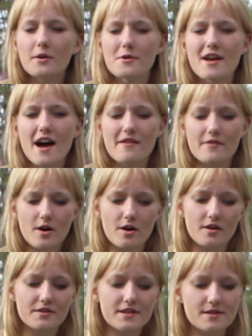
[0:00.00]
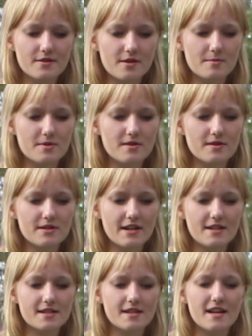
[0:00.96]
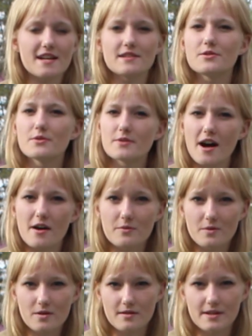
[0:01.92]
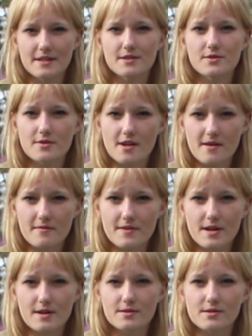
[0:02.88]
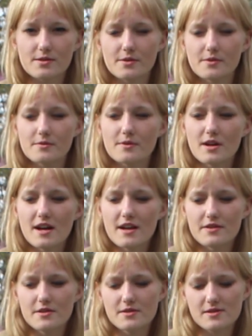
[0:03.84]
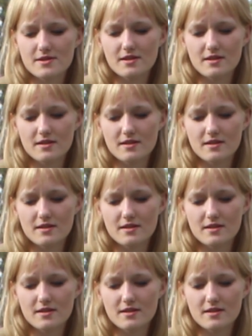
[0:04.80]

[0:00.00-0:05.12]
We have all these scriptures that say, do not worry and do not fear, so there's